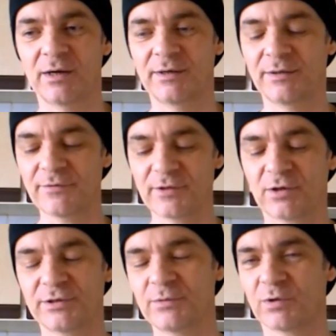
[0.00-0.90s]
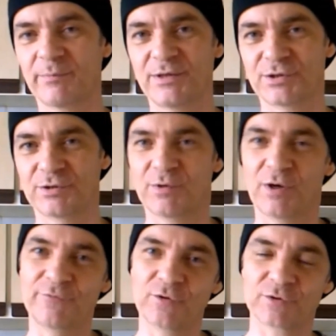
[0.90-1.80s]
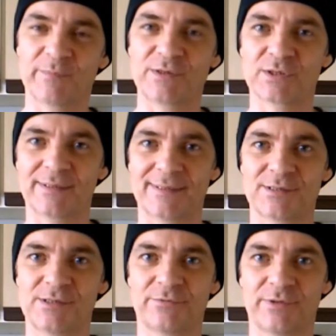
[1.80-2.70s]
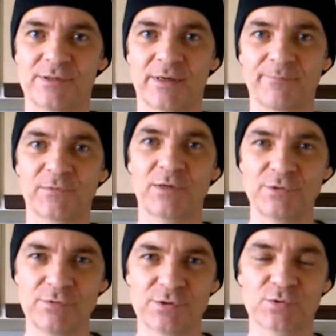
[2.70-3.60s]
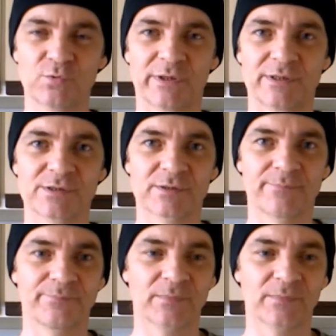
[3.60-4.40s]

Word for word: And another thing I did want to mention, what I forgot to mention last series, don't use sawdust.